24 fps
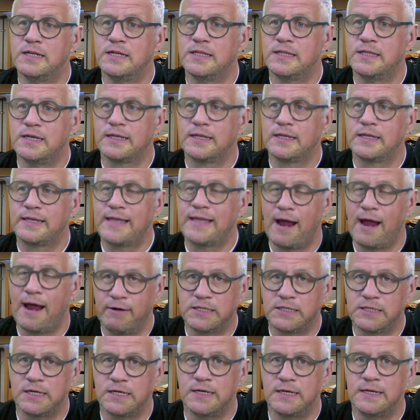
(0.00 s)
the
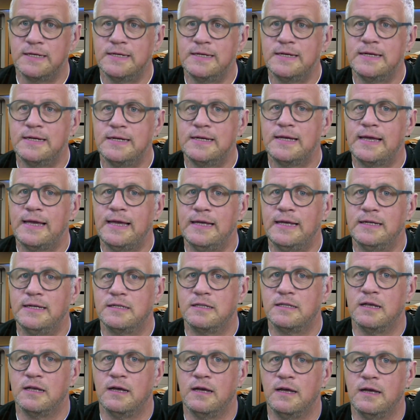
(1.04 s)
character is
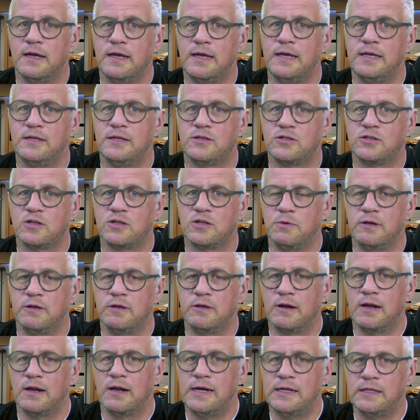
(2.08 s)
that he's someone who
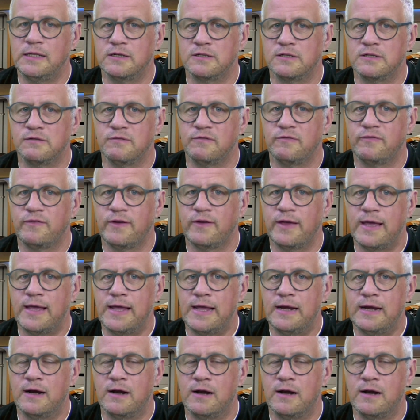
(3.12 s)
clearly doesn't fit in,